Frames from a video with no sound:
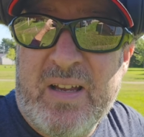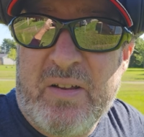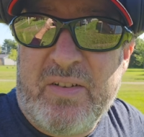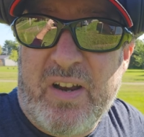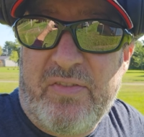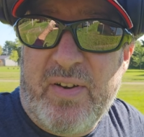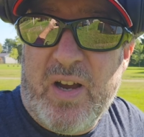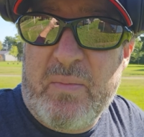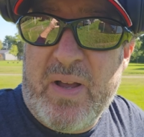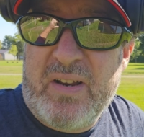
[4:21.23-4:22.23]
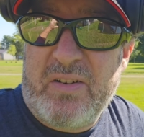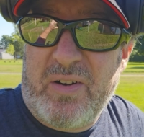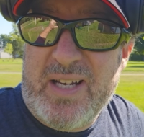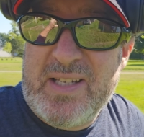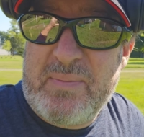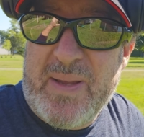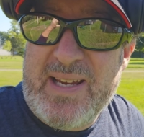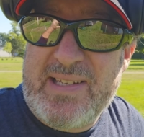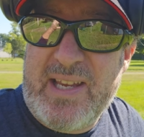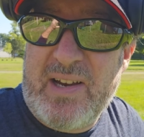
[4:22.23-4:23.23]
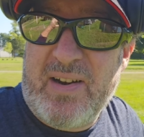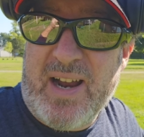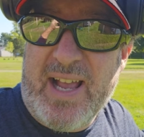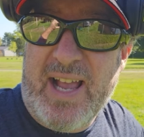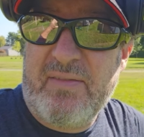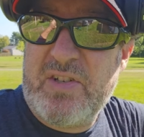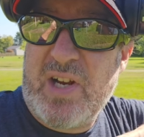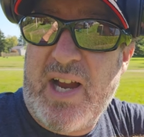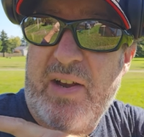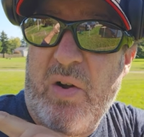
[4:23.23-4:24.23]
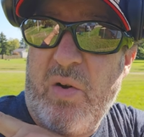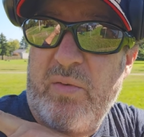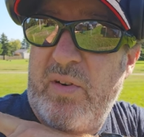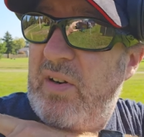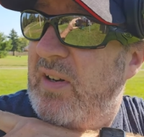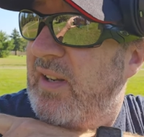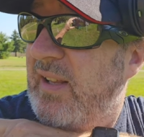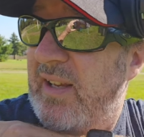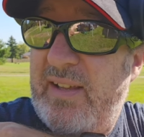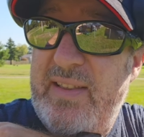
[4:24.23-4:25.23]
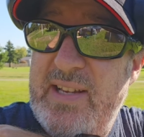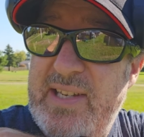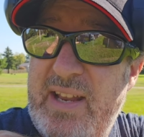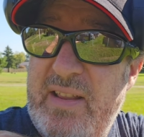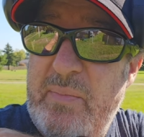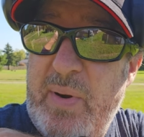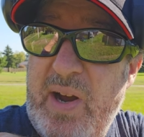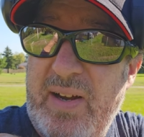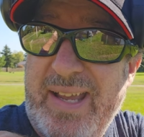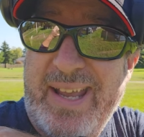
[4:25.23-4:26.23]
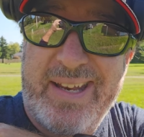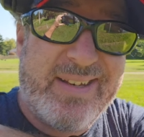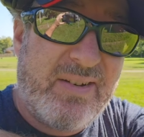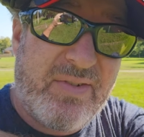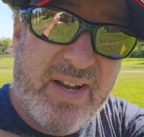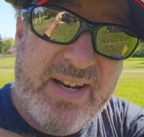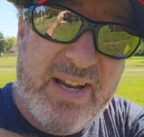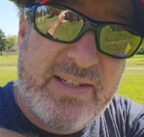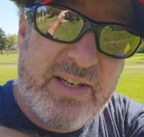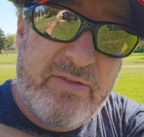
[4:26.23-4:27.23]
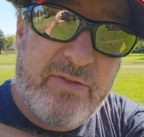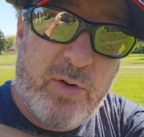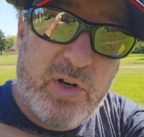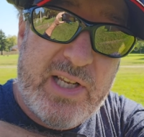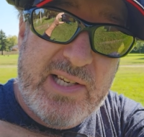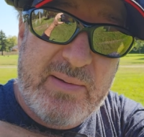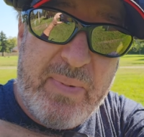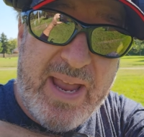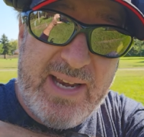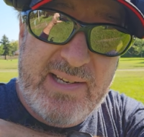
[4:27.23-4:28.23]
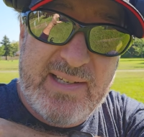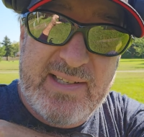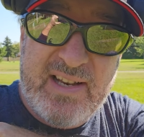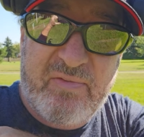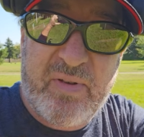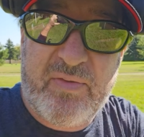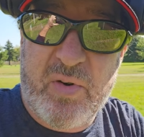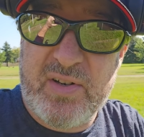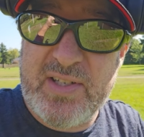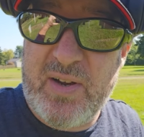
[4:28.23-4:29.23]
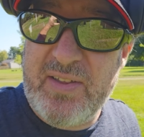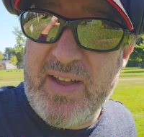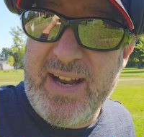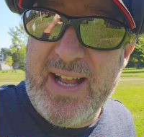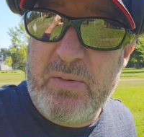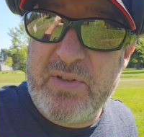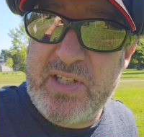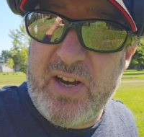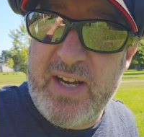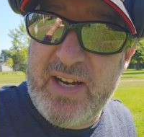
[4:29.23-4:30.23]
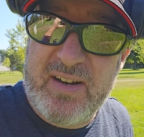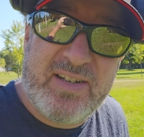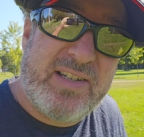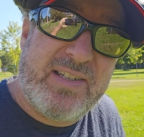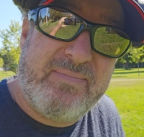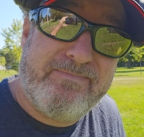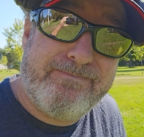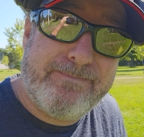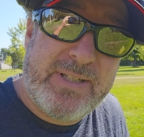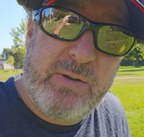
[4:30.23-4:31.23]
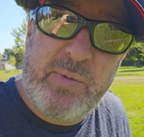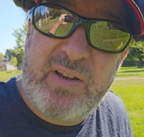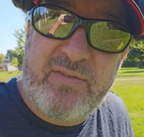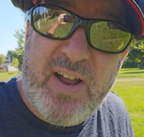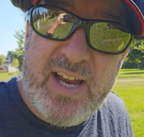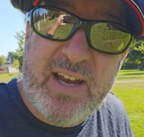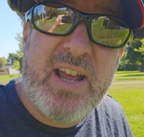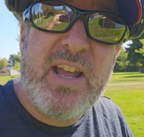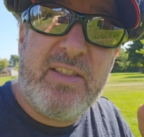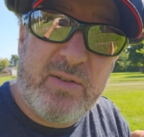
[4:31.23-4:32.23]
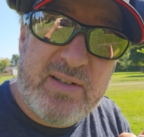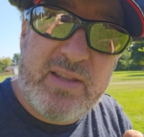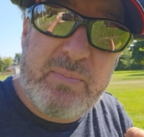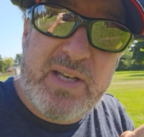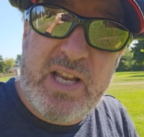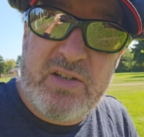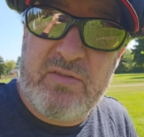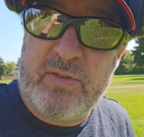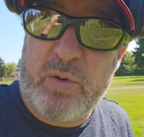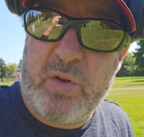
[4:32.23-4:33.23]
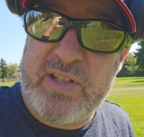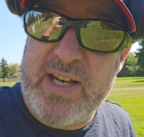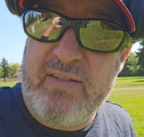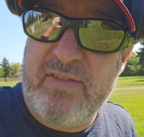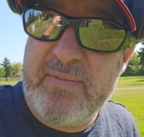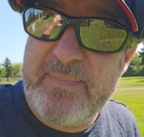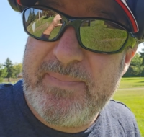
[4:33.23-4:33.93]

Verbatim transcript: I've got a fair amount of green space here. I have tried over uh, this end of the park and did find 1940s pennies and stuff before. So I thought, eh, we'll start here and just see what we can find. There is the potential for old stuff.